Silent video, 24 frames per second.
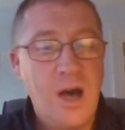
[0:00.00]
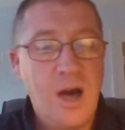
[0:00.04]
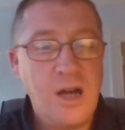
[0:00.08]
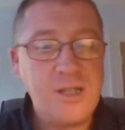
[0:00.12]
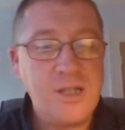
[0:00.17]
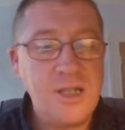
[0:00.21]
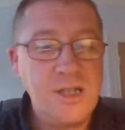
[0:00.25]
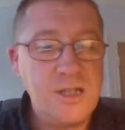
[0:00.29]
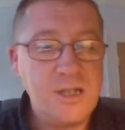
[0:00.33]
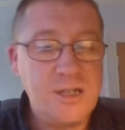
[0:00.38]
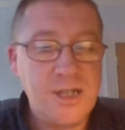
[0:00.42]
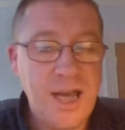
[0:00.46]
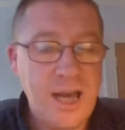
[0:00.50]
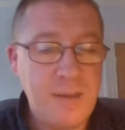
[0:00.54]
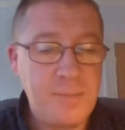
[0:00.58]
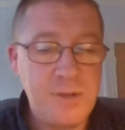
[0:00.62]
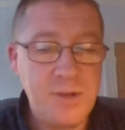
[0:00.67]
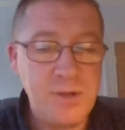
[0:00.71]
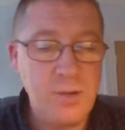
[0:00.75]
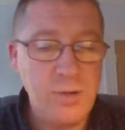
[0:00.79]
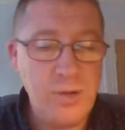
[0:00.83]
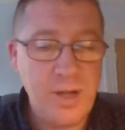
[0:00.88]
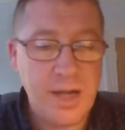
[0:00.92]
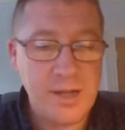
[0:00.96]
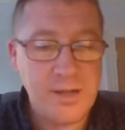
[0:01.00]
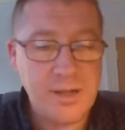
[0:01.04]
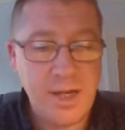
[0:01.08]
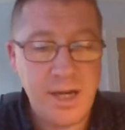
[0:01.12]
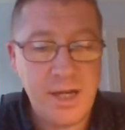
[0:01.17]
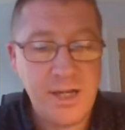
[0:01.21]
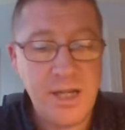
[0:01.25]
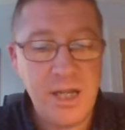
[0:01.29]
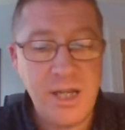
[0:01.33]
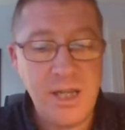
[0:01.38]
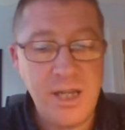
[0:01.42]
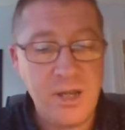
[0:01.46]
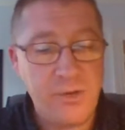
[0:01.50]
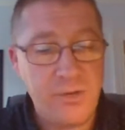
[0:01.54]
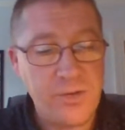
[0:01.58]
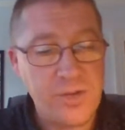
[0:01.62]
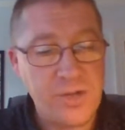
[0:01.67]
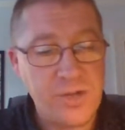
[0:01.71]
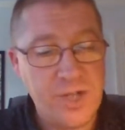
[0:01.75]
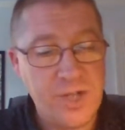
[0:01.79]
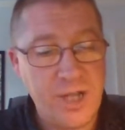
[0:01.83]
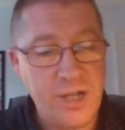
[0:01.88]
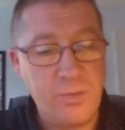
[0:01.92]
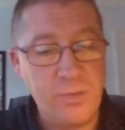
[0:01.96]
I didn't tap at all that day, neither of
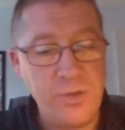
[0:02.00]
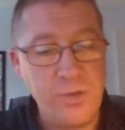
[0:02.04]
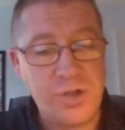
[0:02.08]
us did.